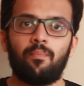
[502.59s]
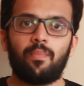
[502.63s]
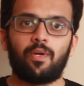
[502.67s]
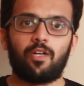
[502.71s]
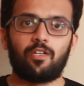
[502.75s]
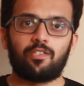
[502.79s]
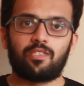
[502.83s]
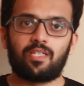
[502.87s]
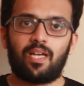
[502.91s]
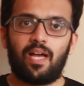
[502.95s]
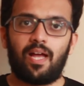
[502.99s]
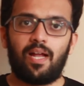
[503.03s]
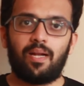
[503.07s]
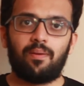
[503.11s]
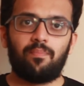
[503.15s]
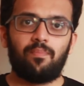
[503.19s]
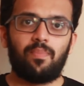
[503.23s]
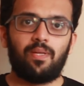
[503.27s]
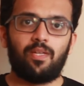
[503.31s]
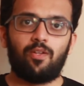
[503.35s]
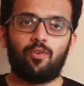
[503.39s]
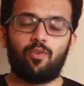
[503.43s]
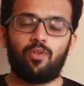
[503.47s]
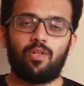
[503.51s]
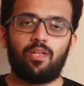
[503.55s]
because I had
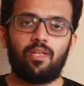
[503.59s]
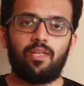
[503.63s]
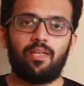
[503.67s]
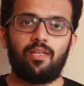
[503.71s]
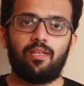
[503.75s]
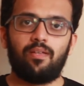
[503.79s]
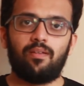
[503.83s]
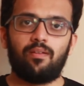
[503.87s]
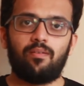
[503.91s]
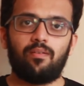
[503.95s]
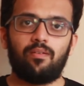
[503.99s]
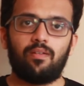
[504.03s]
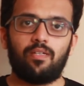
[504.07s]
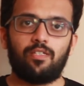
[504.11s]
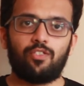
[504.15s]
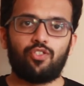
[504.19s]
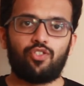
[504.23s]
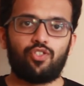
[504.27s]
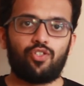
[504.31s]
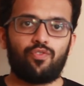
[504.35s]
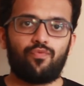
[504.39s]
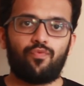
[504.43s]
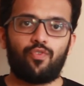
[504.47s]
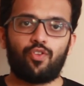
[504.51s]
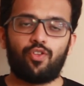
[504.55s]
been only
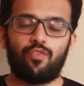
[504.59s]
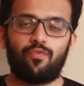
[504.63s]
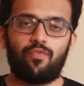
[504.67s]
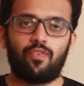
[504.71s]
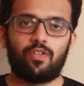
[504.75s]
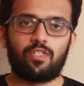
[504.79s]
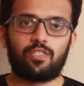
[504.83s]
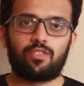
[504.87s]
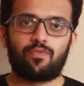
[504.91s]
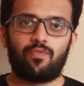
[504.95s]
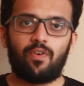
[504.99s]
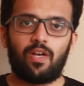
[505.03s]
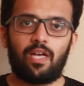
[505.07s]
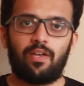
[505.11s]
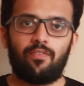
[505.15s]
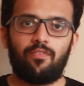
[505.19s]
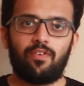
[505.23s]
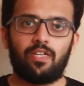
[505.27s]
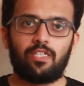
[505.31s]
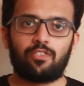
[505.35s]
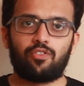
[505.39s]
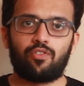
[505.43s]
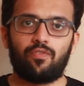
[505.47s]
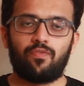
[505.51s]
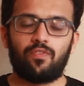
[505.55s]
injured for the first 5
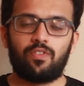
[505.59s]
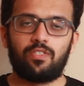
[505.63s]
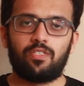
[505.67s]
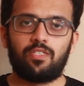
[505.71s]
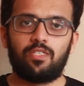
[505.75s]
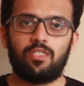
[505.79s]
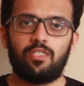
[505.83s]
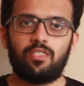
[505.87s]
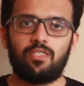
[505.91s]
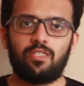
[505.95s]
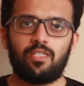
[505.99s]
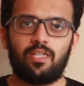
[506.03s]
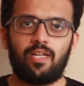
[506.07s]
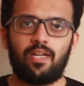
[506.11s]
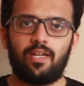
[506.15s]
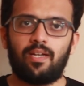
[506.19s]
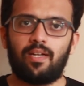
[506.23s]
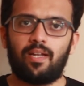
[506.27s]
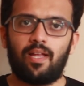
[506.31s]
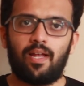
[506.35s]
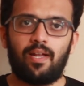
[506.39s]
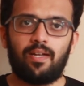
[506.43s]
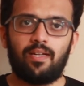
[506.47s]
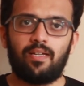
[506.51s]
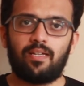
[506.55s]
weeks of the season
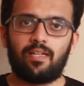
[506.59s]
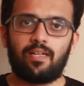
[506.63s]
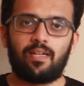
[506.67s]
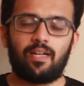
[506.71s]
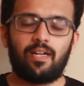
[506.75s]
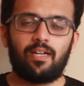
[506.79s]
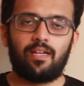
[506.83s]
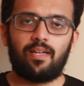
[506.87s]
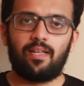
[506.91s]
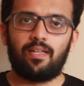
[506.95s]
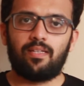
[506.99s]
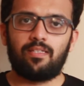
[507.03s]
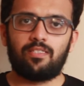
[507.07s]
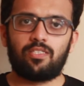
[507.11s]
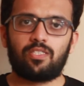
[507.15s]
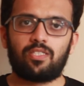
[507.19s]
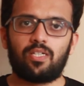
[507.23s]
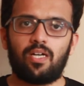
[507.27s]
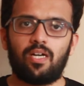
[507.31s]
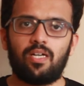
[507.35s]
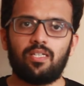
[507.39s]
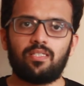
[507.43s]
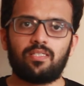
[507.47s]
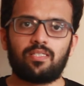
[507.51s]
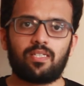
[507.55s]
and I didn't get any
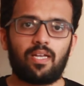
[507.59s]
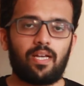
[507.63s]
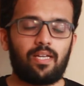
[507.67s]
starts.